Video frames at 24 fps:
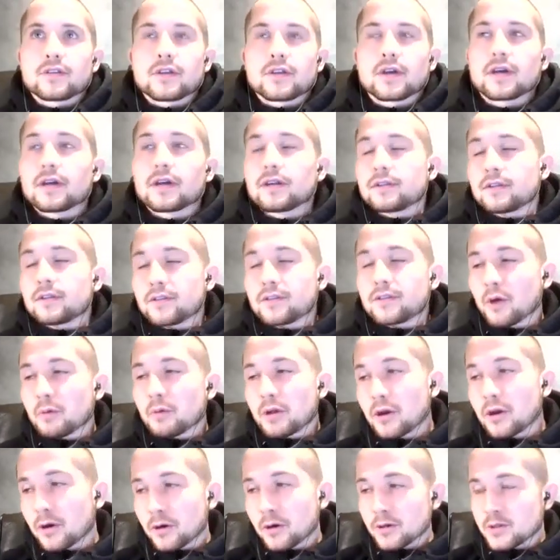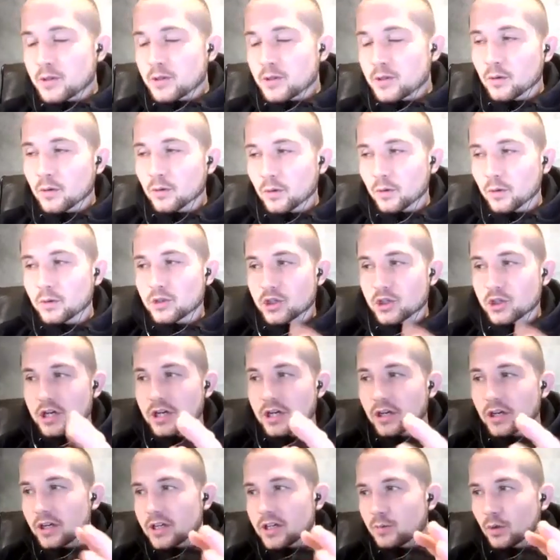uh, the Tommy Hearns th- those three
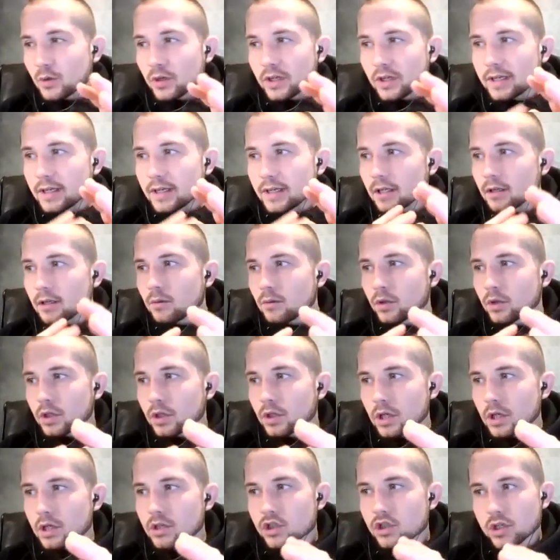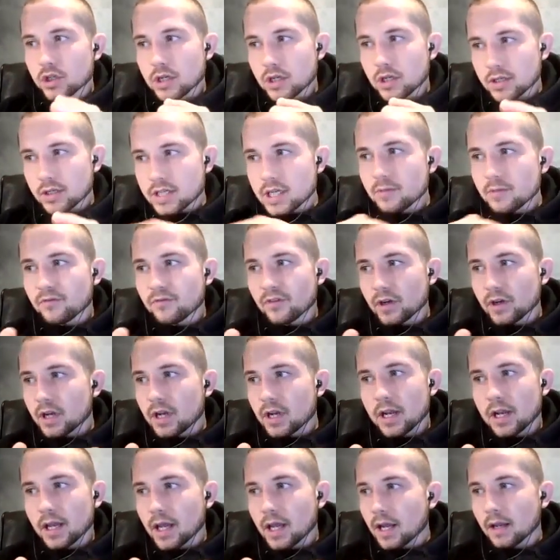guys but like with these three you could see them fighting
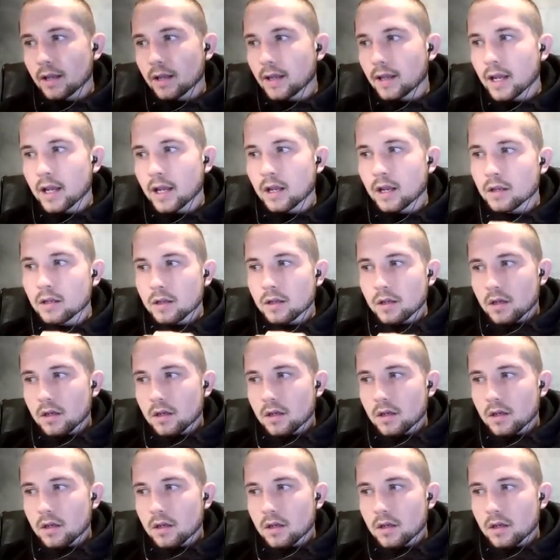it again and again and